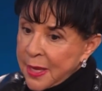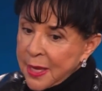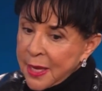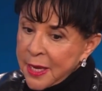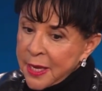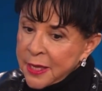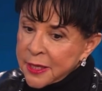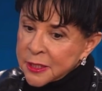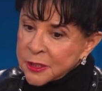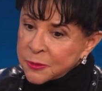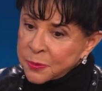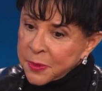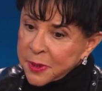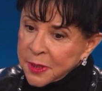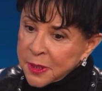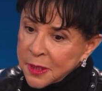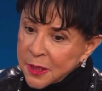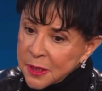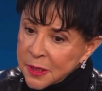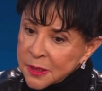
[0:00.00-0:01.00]
and it's
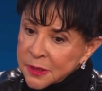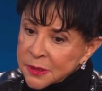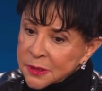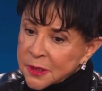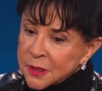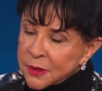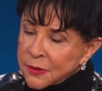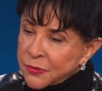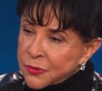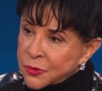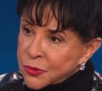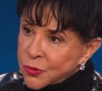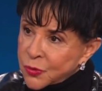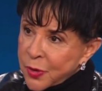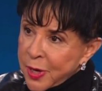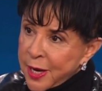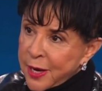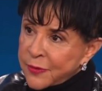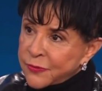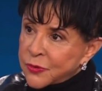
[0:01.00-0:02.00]
because of the
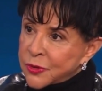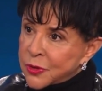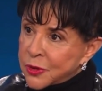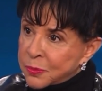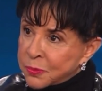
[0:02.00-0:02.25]
draft of the